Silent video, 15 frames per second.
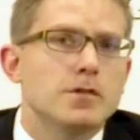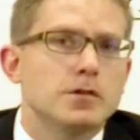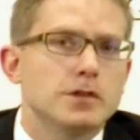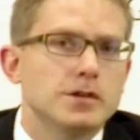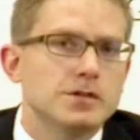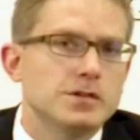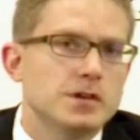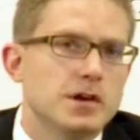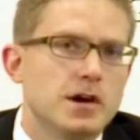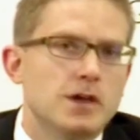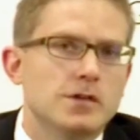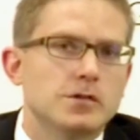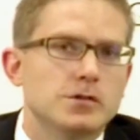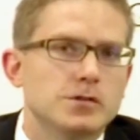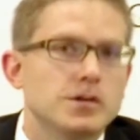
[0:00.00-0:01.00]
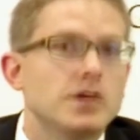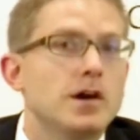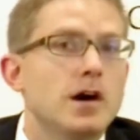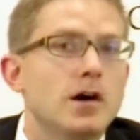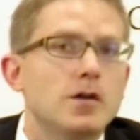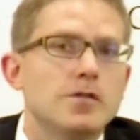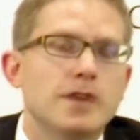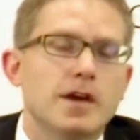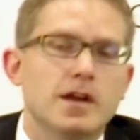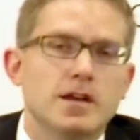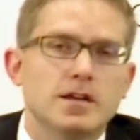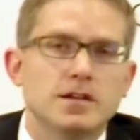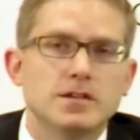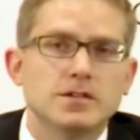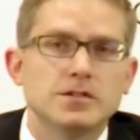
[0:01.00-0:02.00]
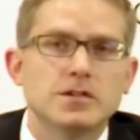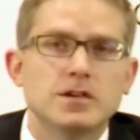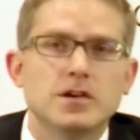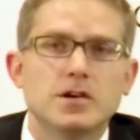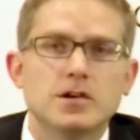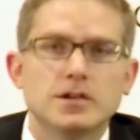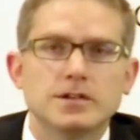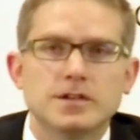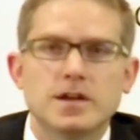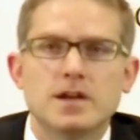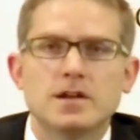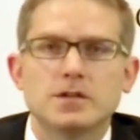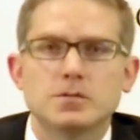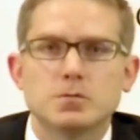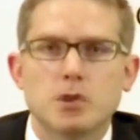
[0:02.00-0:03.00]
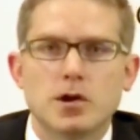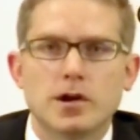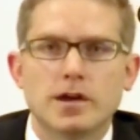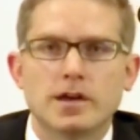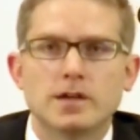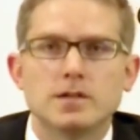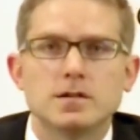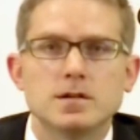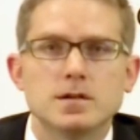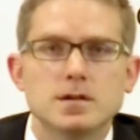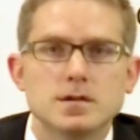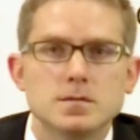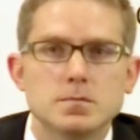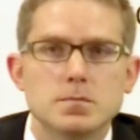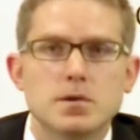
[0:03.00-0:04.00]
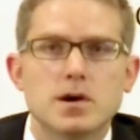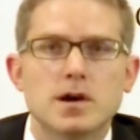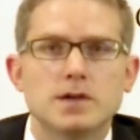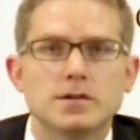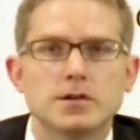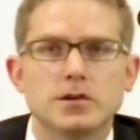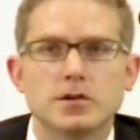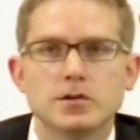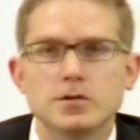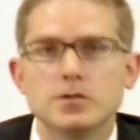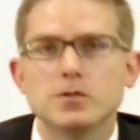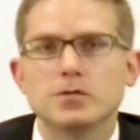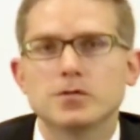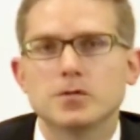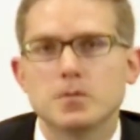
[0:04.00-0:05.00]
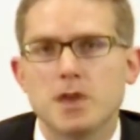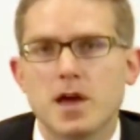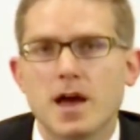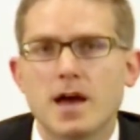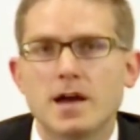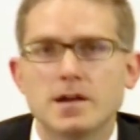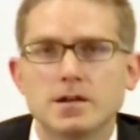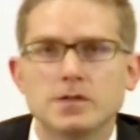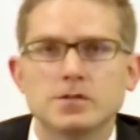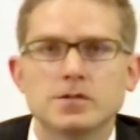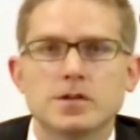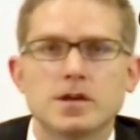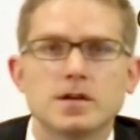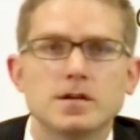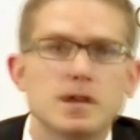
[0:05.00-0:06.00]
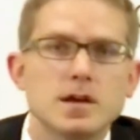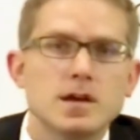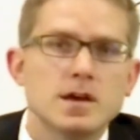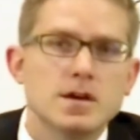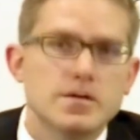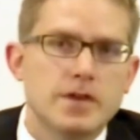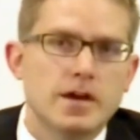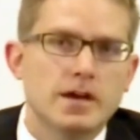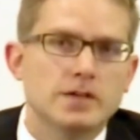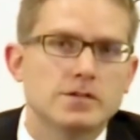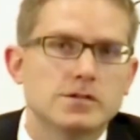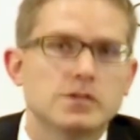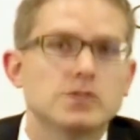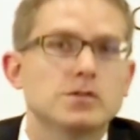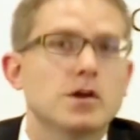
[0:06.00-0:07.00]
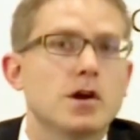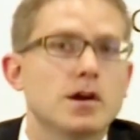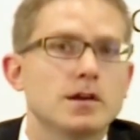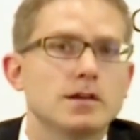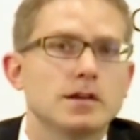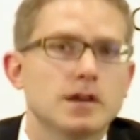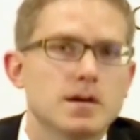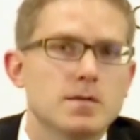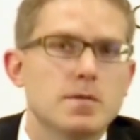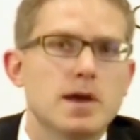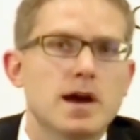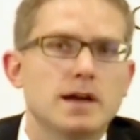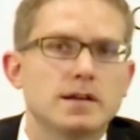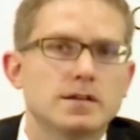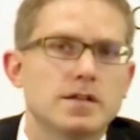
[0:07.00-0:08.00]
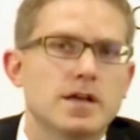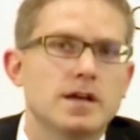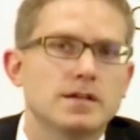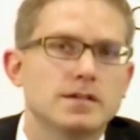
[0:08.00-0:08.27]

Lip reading: Leasing costs are still elevated, and it's still a tenant's market. But the good news from that is that vacancy is starting to come back to that